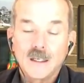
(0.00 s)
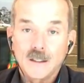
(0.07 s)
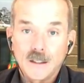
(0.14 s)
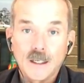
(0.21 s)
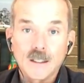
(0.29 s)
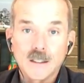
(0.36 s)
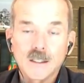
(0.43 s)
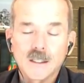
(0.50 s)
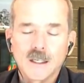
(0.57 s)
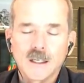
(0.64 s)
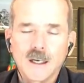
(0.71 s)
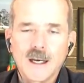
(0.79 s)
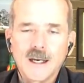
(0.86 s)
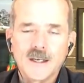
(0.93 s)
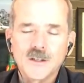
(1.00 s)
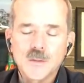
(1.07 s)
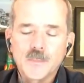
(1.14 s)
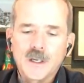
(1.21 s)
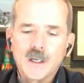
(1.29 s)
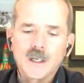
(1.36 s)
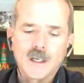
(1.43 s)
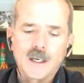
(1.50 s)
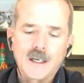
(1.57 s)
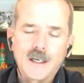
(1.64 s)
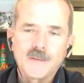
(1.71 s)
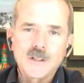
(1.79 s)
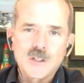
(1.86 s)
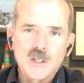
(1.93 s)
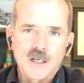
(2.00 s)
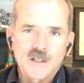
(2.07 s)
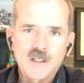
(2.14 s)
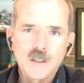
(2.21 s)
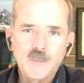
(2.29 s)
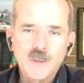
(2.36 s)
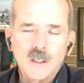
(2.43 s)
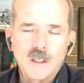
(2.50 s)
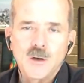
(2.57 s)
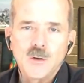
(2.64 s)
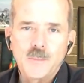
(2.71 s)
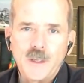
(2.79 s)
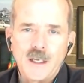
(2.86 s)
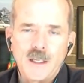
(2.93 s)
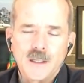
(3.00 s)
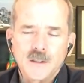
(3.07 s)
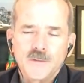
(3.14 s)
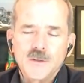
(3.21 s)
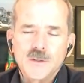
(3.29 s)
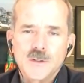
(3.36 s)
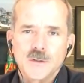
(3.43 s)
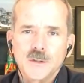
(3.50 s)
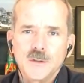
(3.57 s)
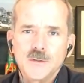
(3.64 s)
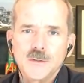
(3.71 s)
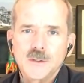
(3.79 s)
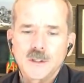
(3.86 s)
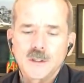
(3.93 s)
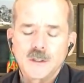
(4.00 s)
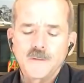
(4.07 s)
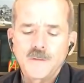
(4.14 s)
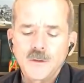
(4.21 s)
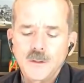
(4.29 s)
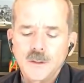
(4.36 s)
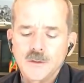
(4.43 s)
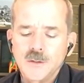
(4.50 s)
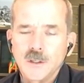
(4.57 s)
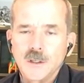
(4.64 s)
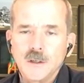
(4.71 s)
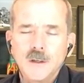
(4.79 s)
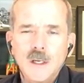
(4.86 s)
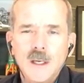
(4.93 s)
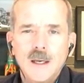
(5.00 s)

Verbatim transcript: Yes, uh, hi Isabel. I had the chance to be the co pilot of the Soyuz uh, a few years ago.